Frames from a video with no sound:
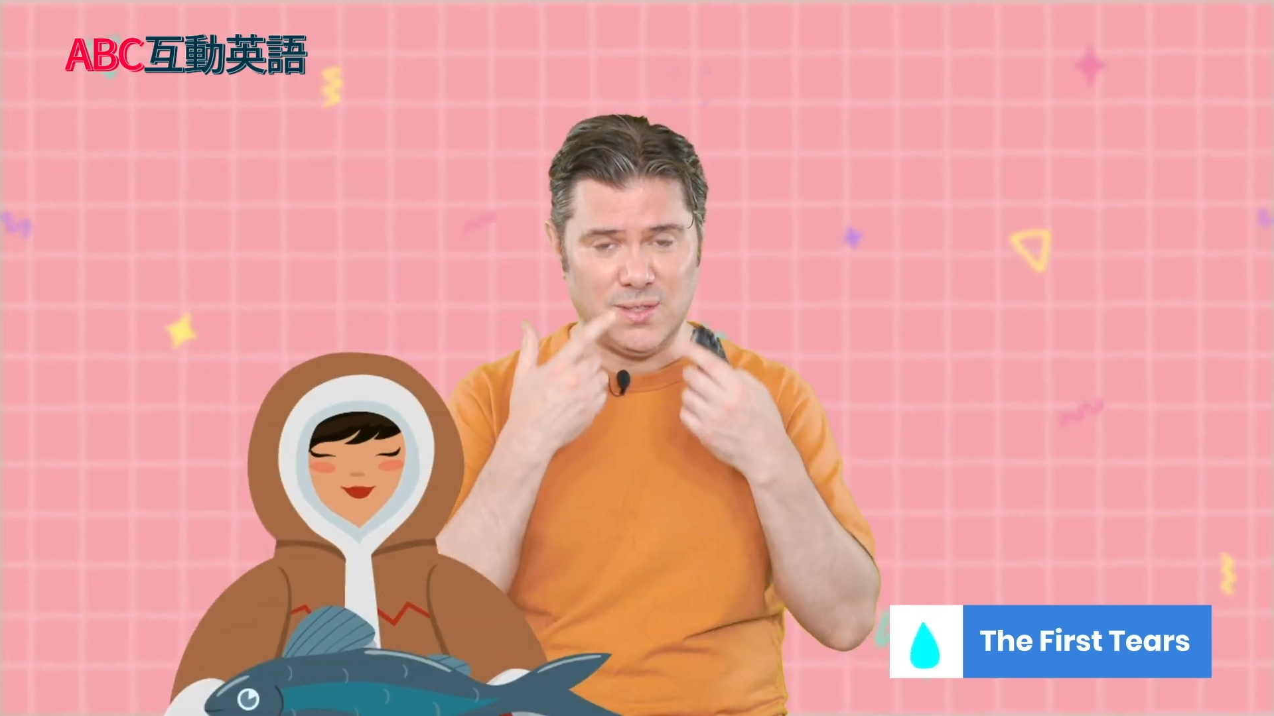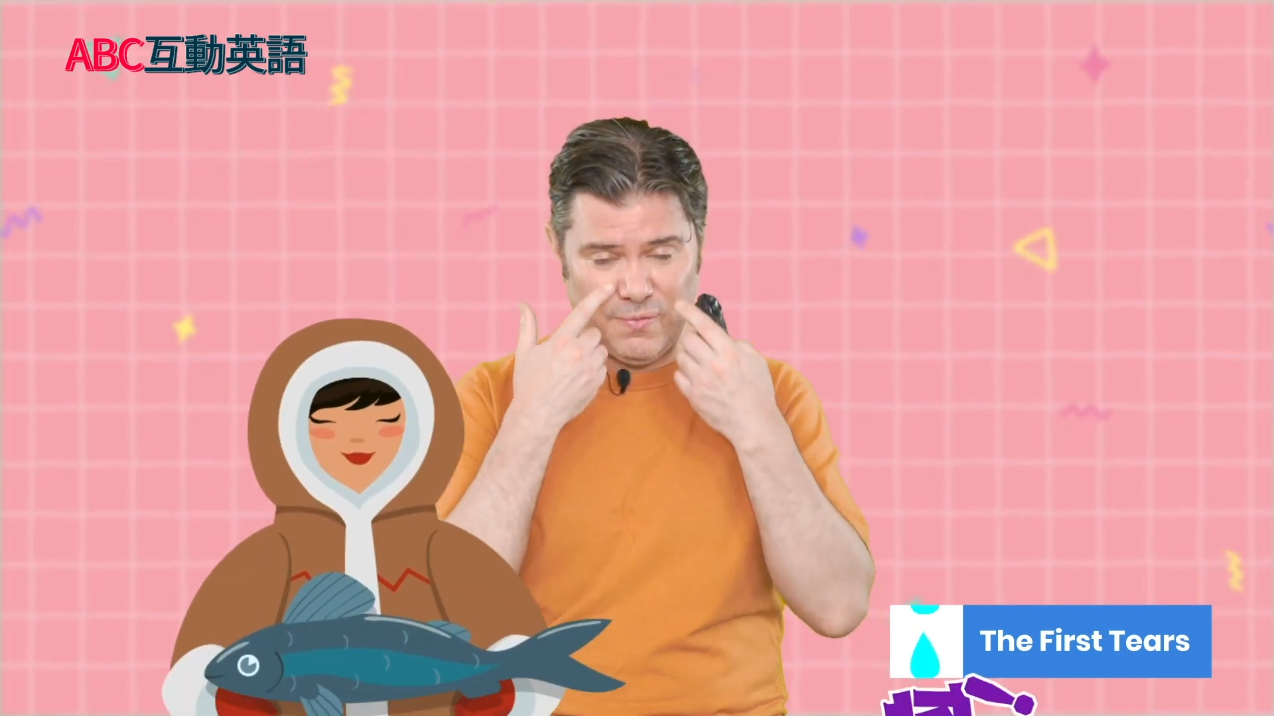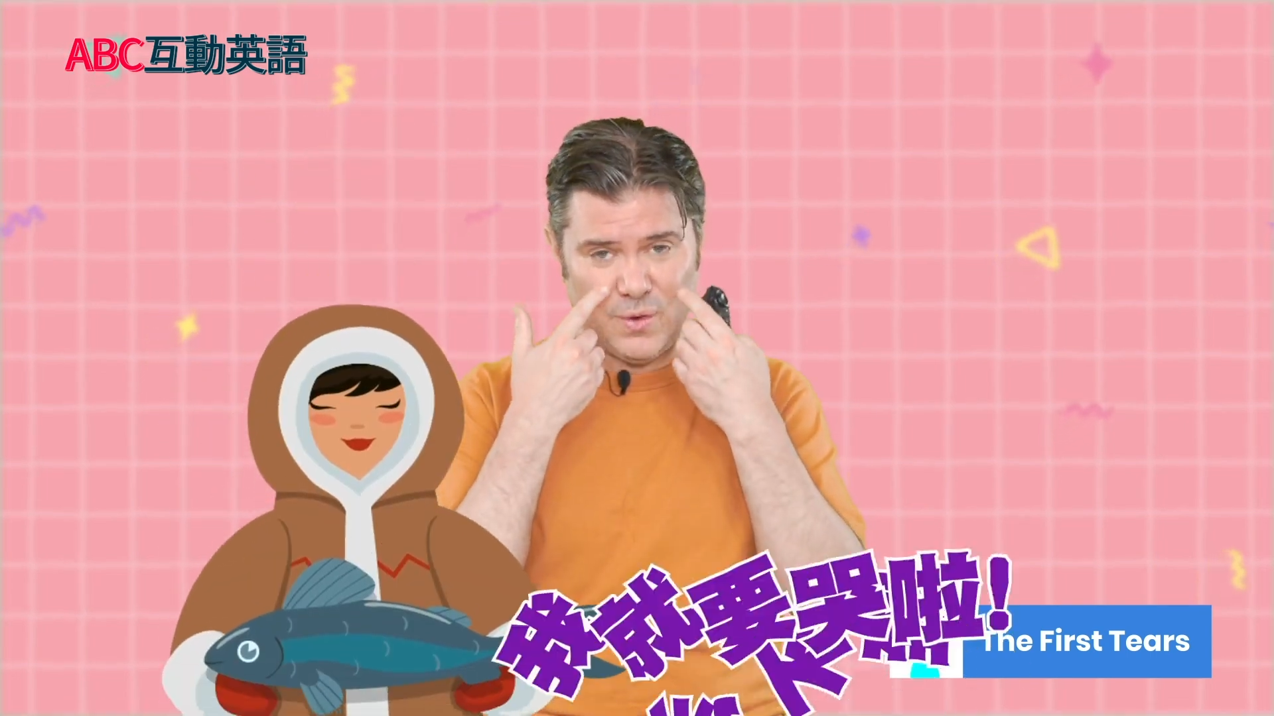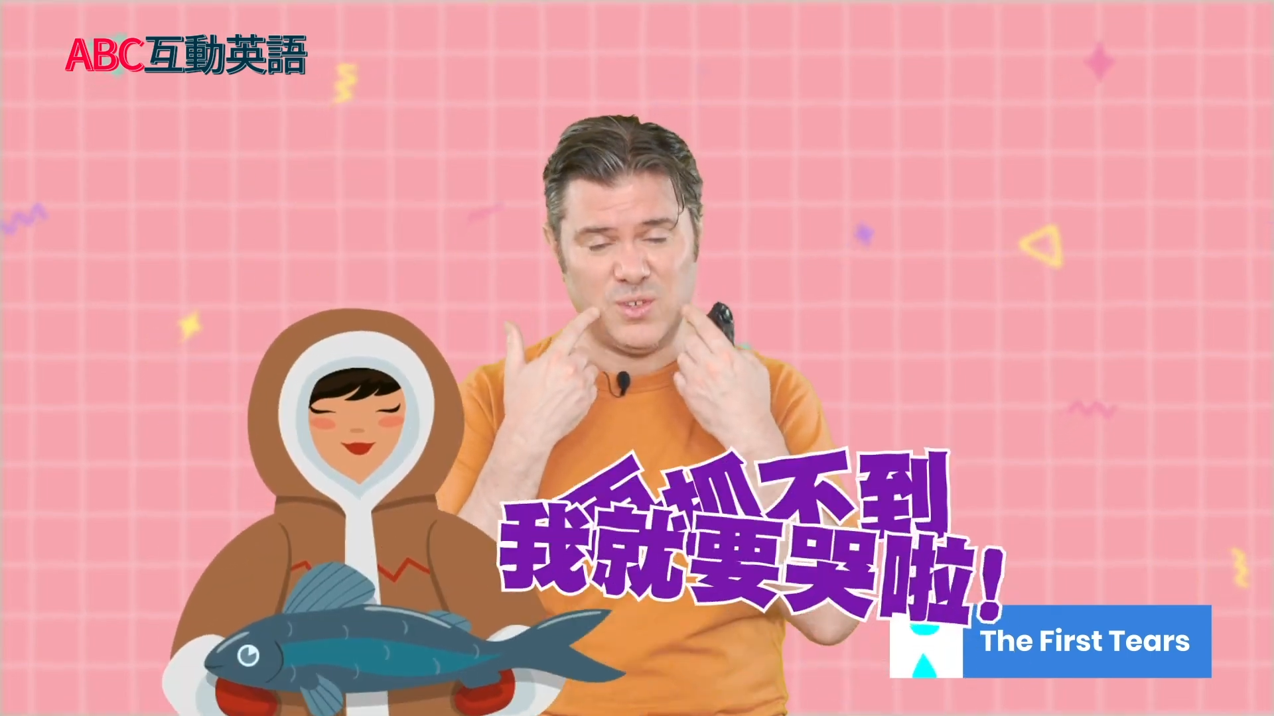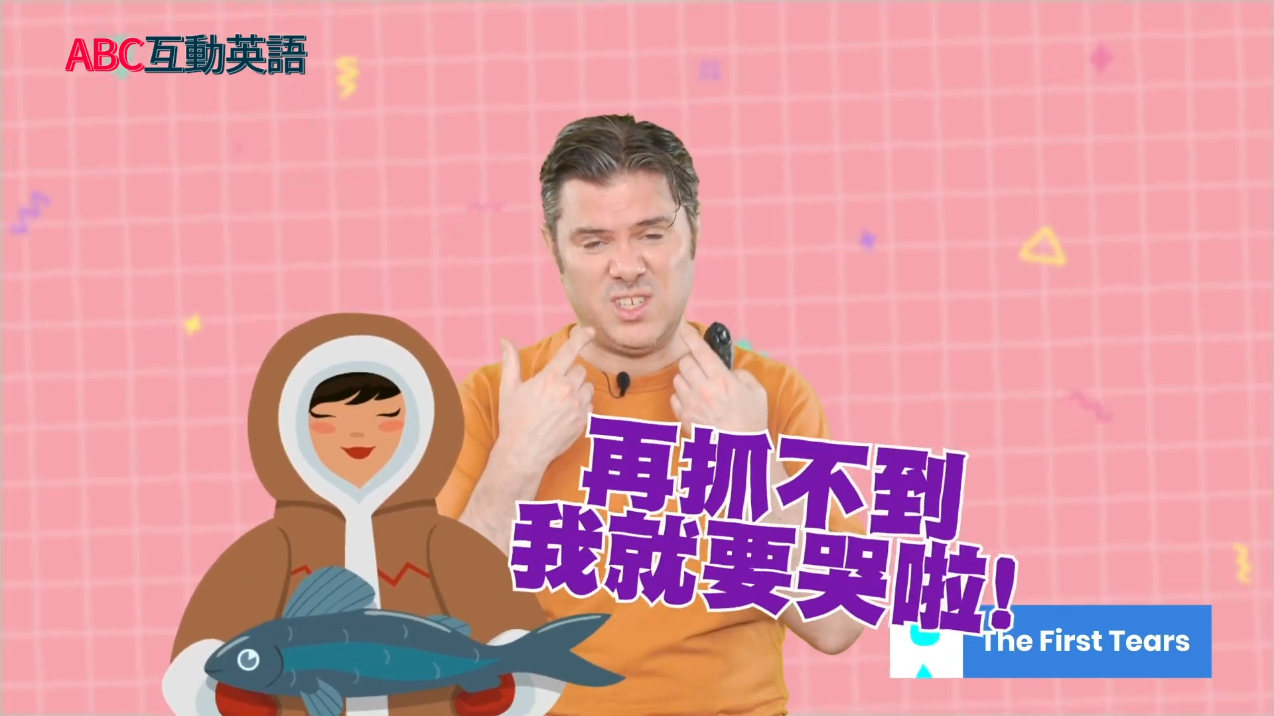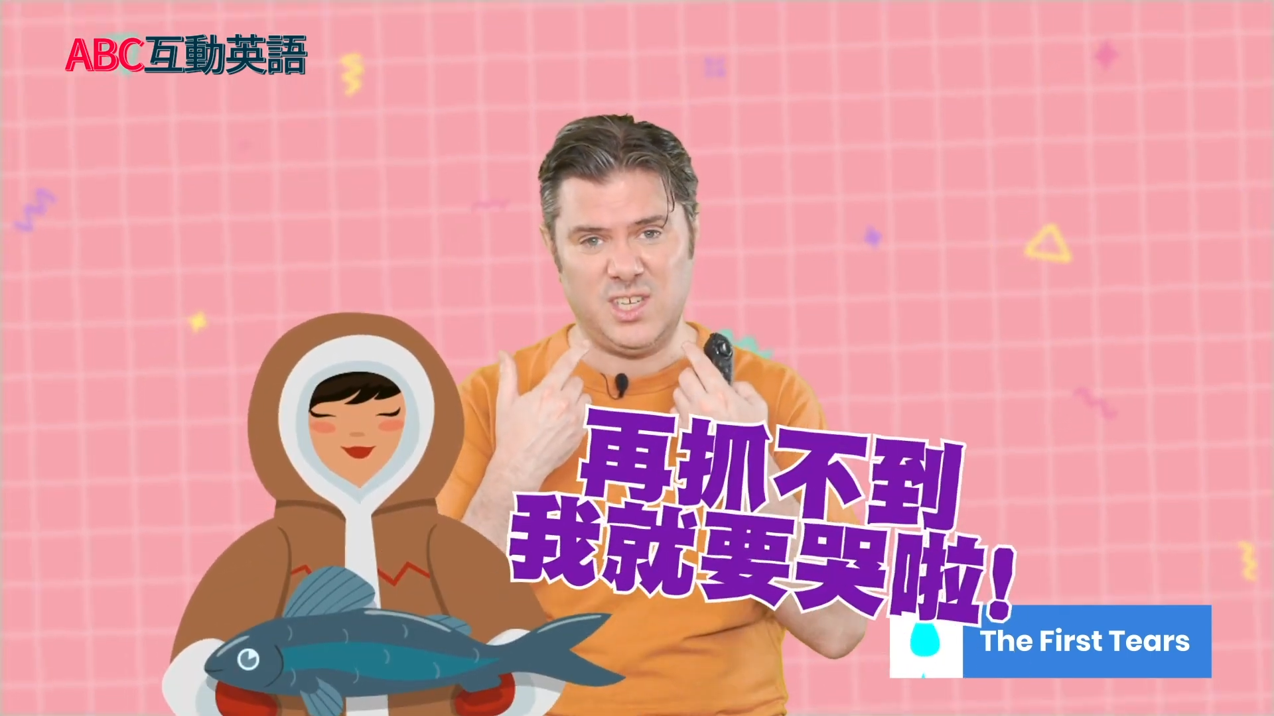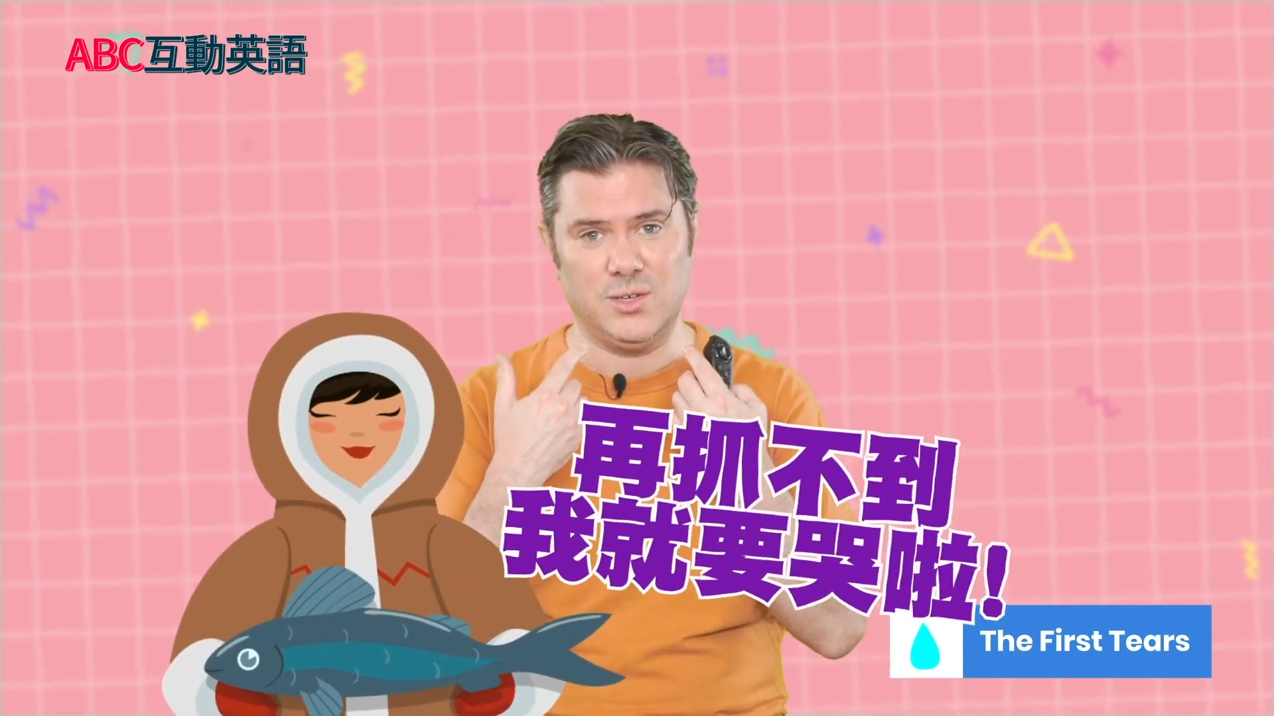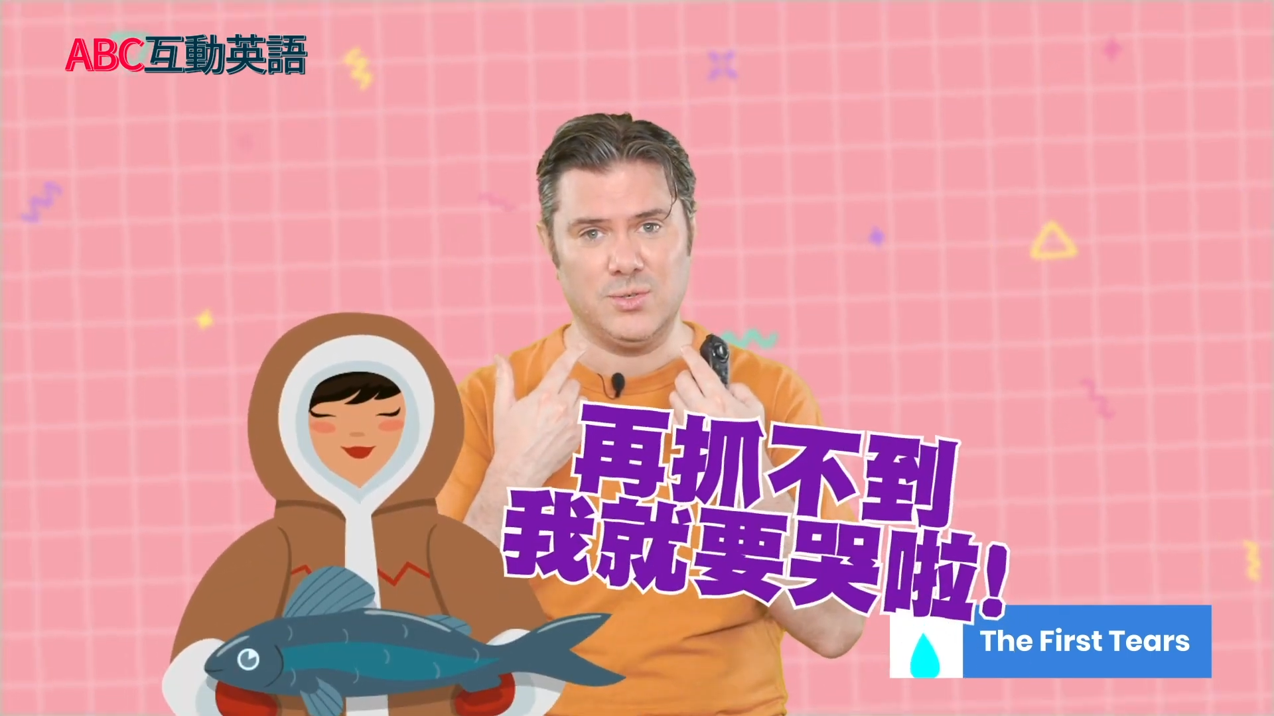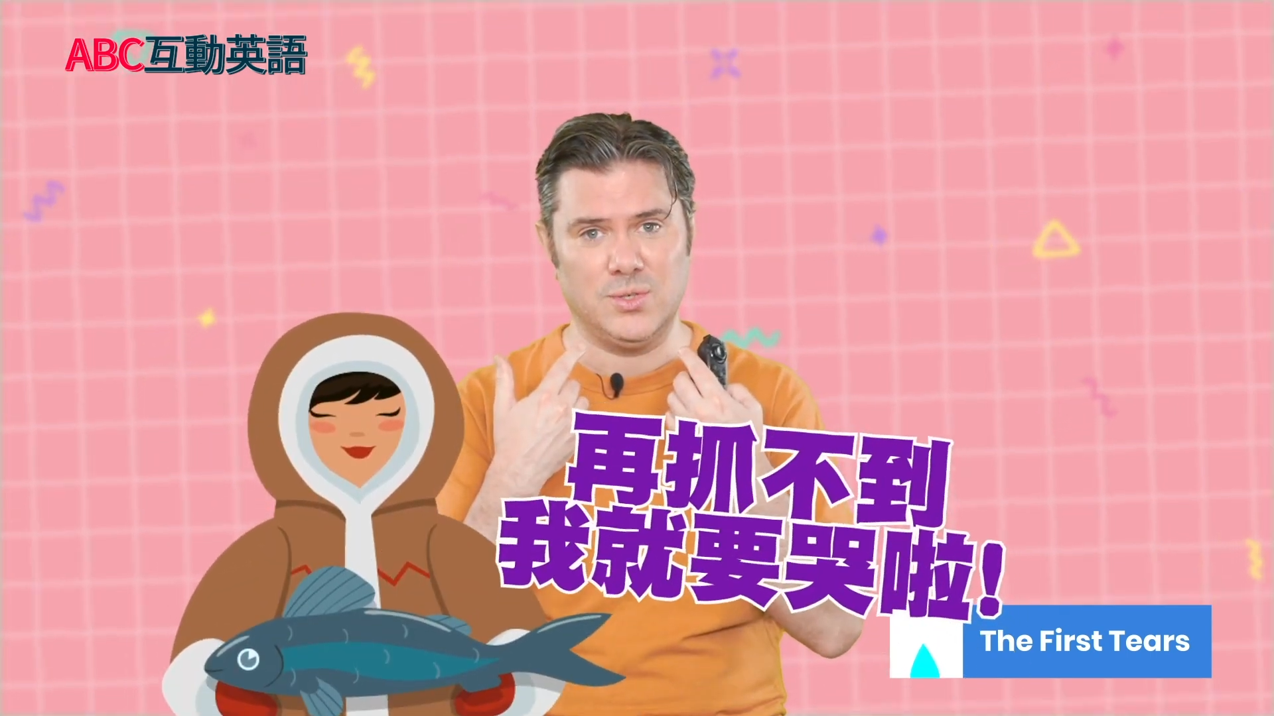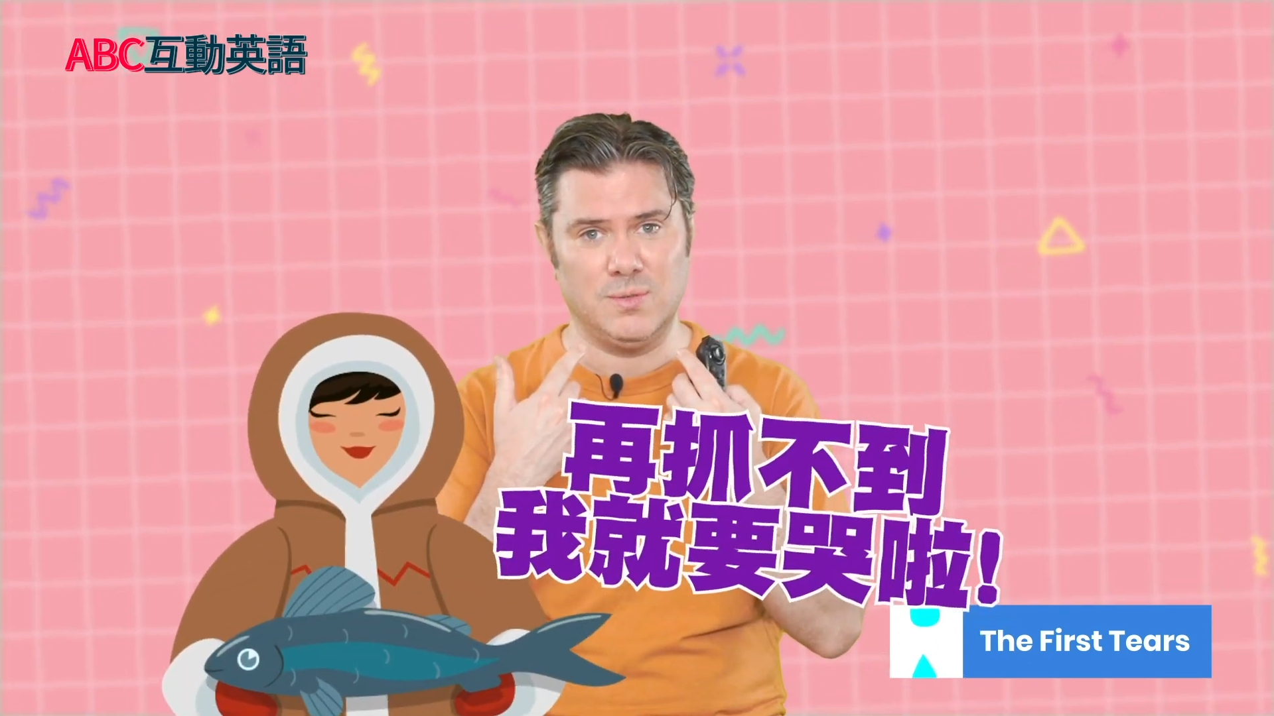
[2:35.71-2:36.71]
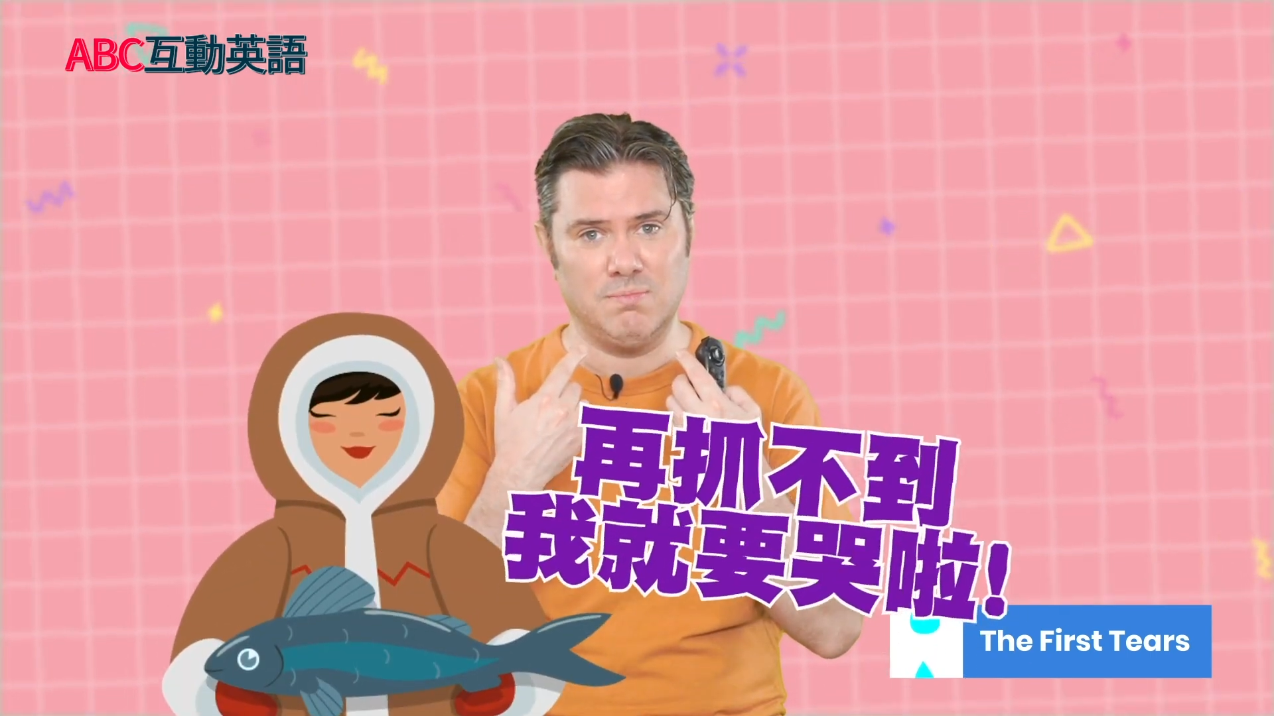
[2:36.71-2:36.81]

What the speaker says: the first tears.